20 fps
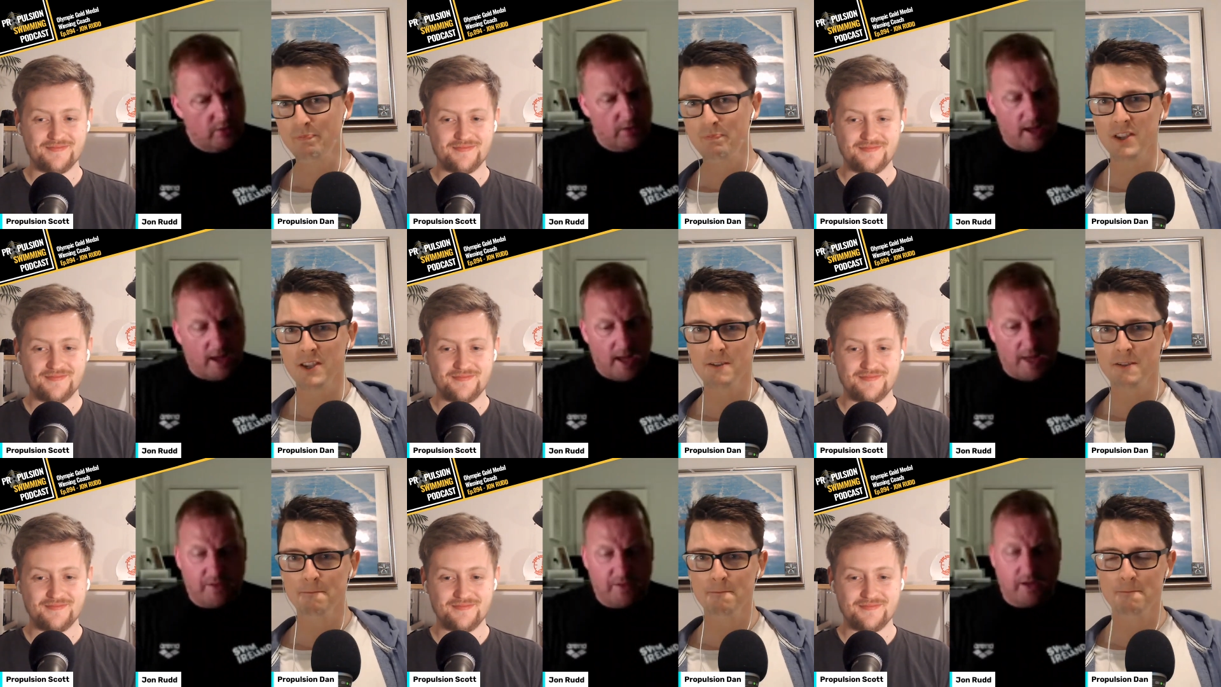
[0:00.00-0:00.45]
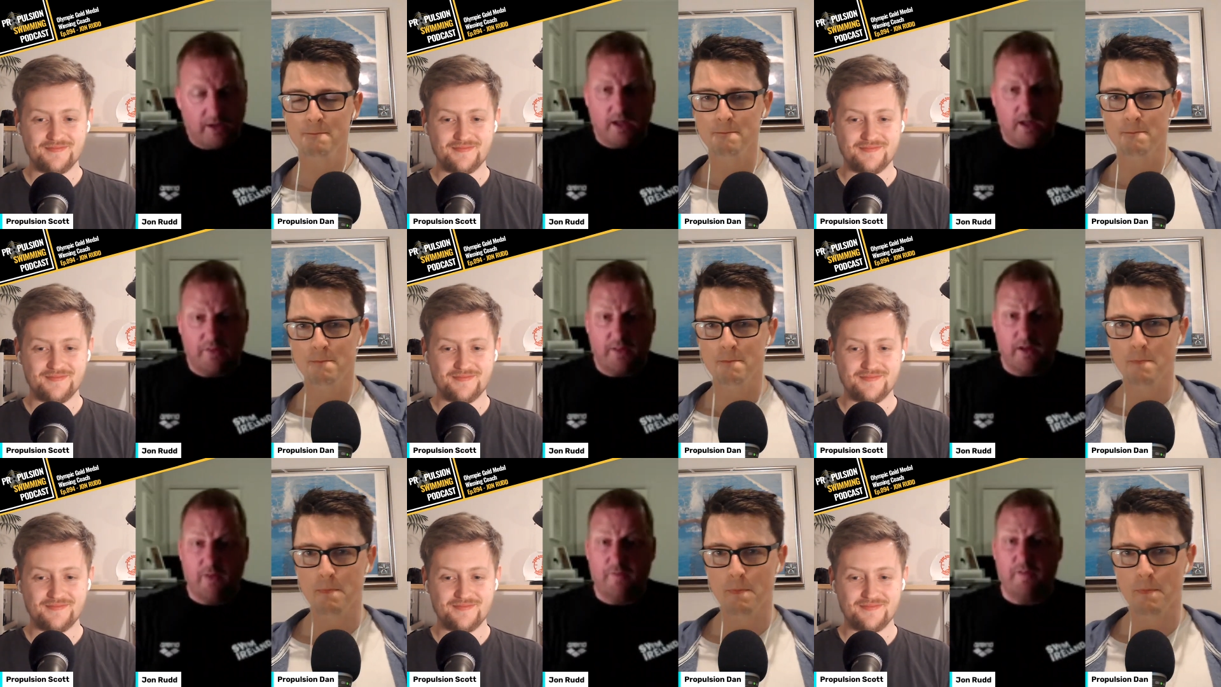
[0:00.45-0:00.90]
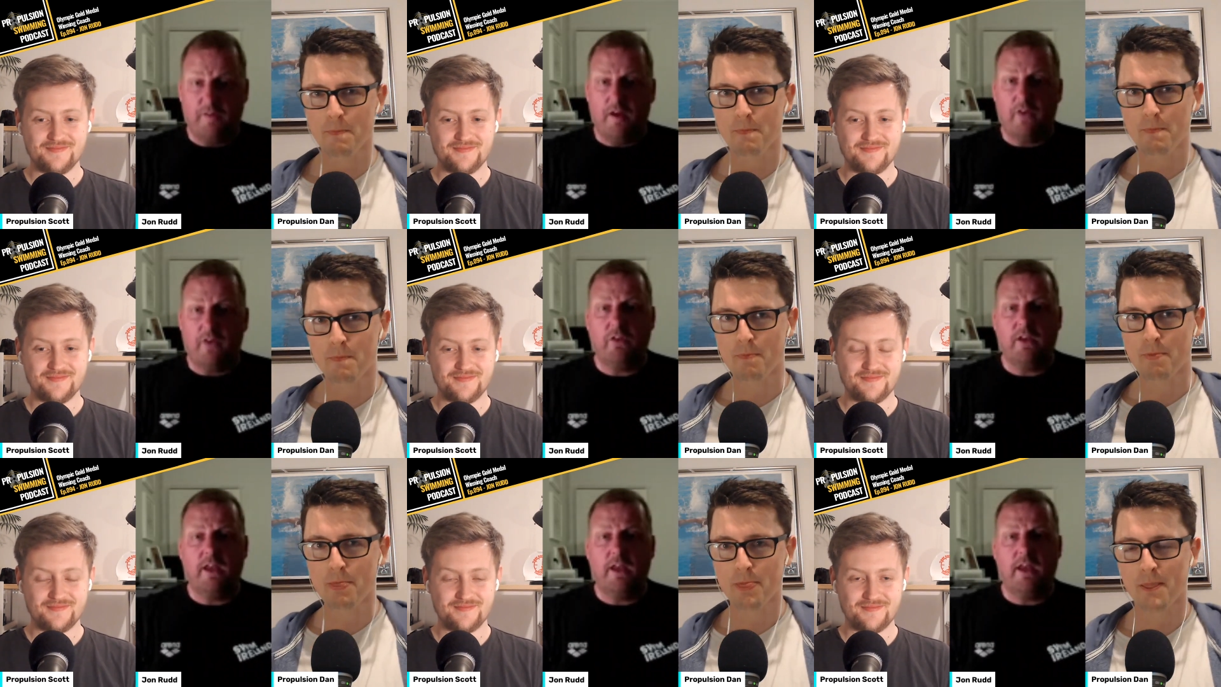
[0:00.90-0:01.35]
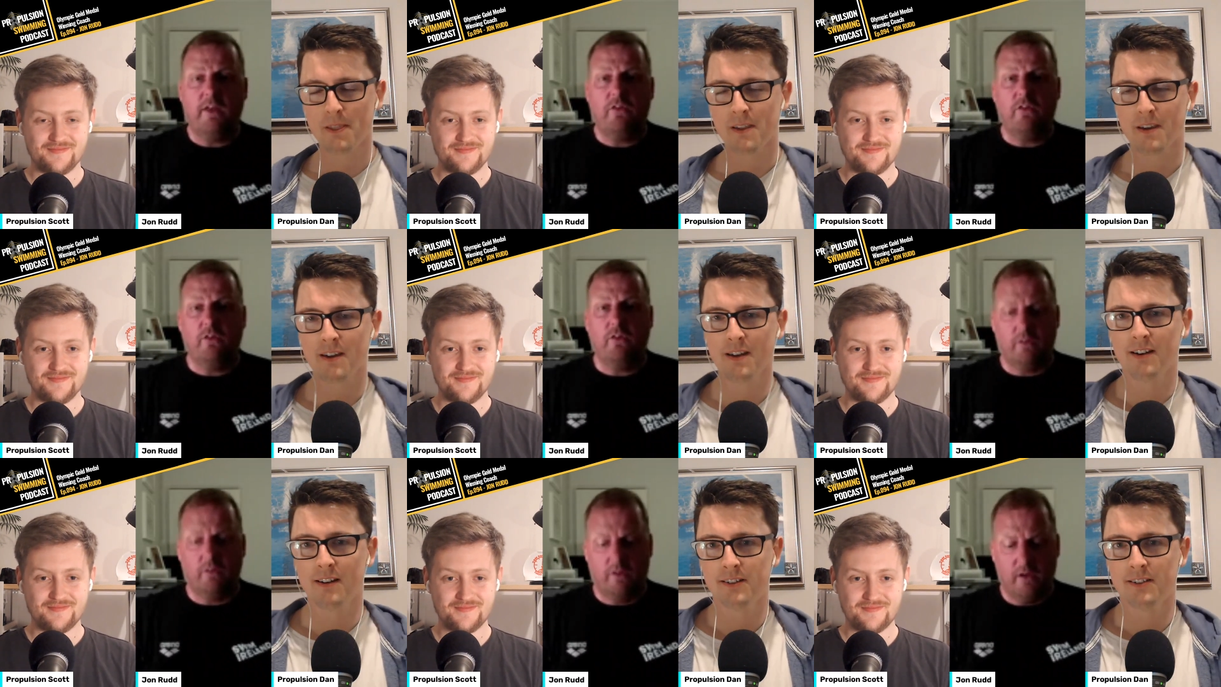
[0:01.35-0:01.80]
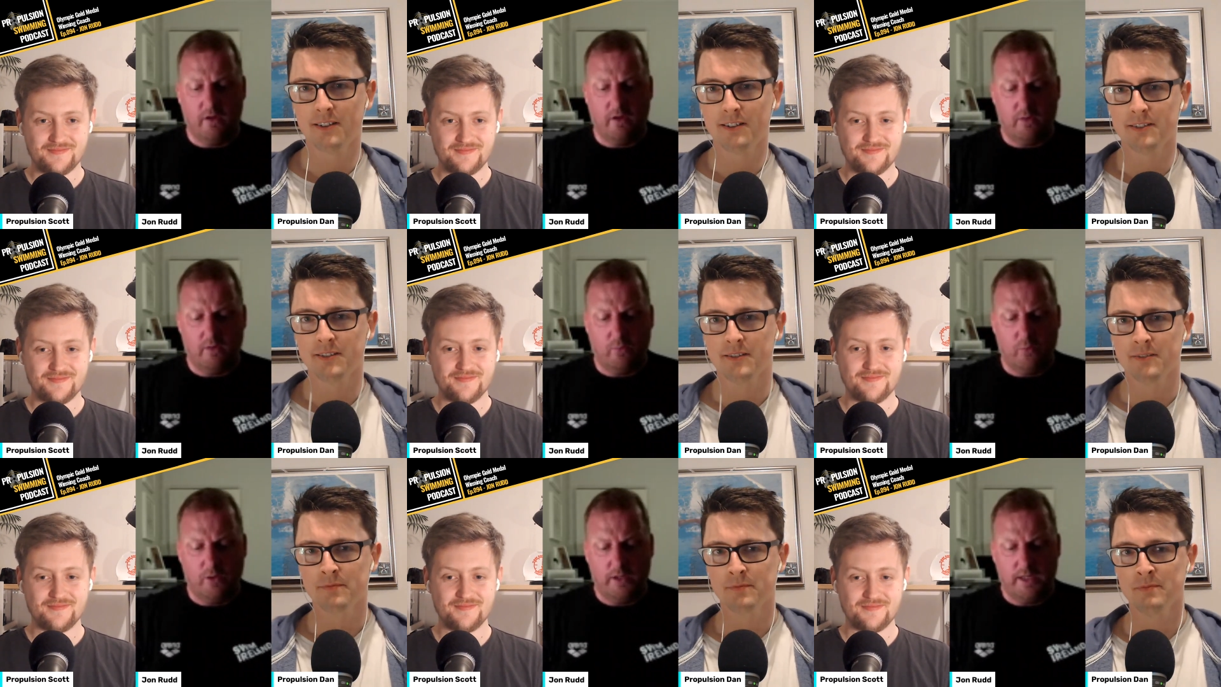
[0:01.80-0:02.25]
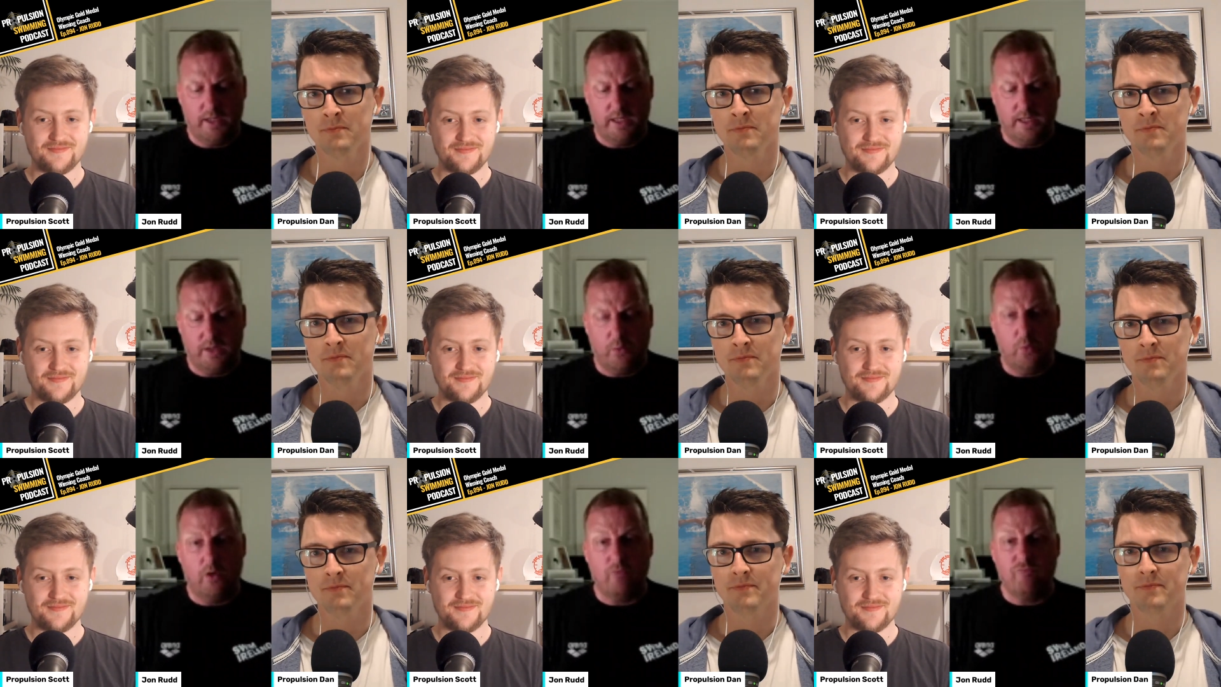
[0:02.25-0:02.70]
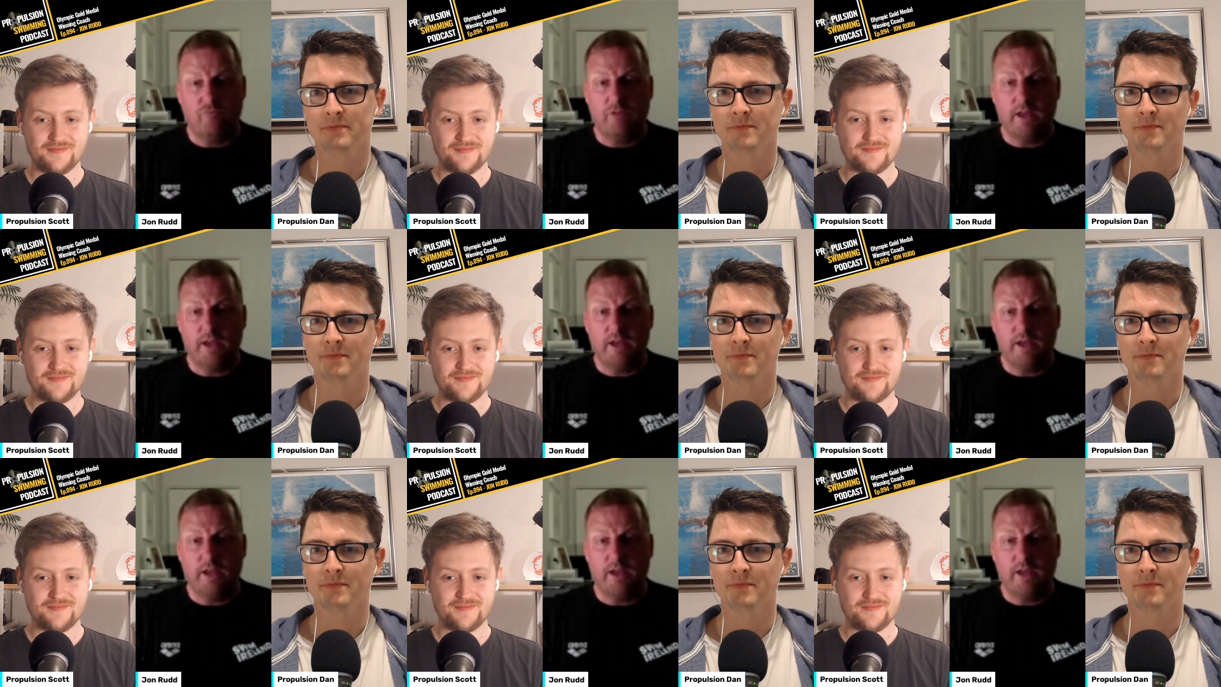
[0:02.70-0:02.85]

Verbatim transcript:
Speaker 1: I, I, think I think the first thing is that we we